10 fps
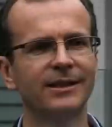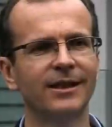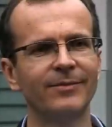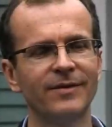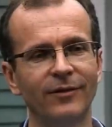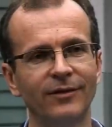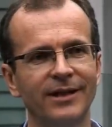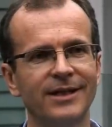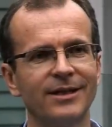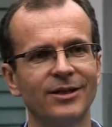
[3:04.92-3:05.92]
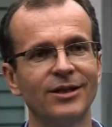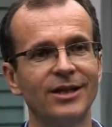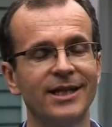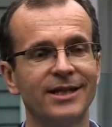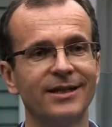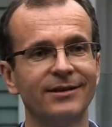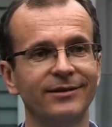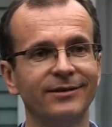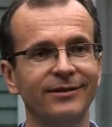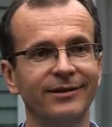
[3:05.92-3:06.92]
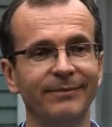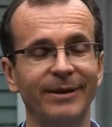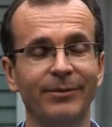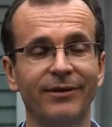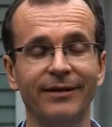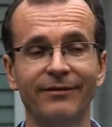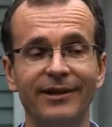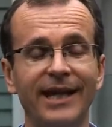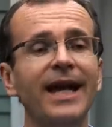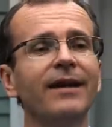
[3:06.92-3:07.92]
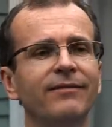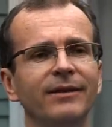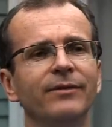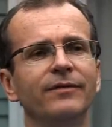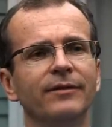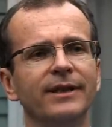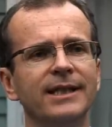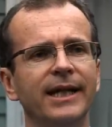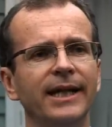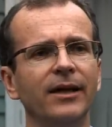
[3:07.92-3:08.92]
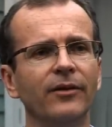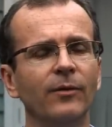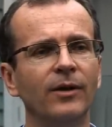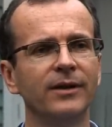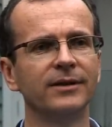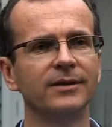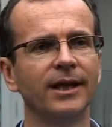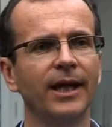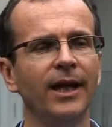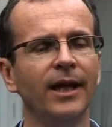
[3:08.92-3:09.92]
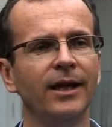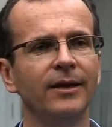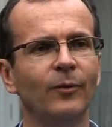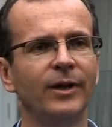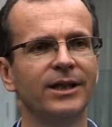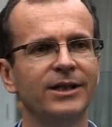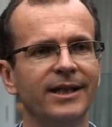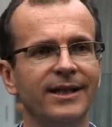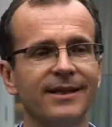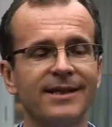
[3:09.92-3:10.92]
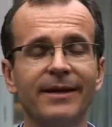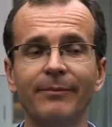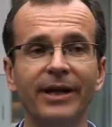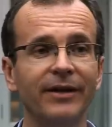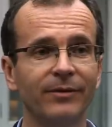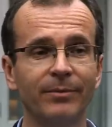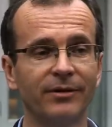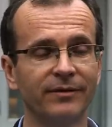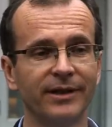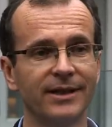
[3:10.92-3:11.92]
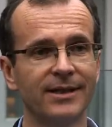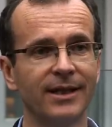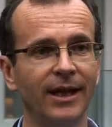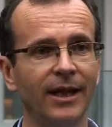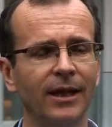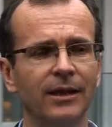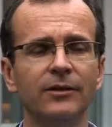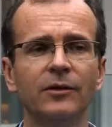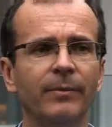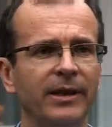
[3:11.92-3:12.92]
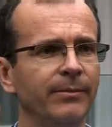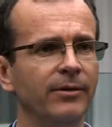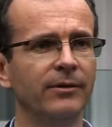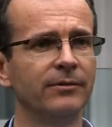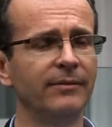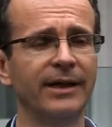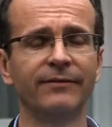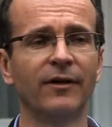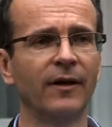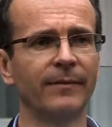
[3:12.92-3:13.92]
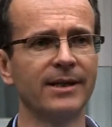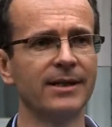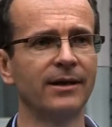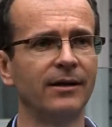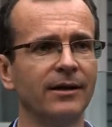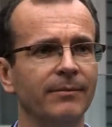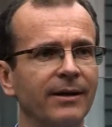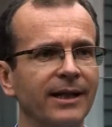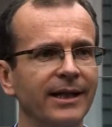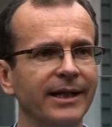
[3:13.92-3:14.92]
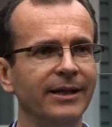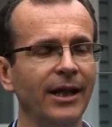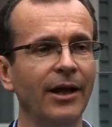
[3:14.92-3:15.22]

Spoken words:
types of holidays I suggest that people think very carefully before they take are the ones in which, in a stampede for profits, local people, environments are completely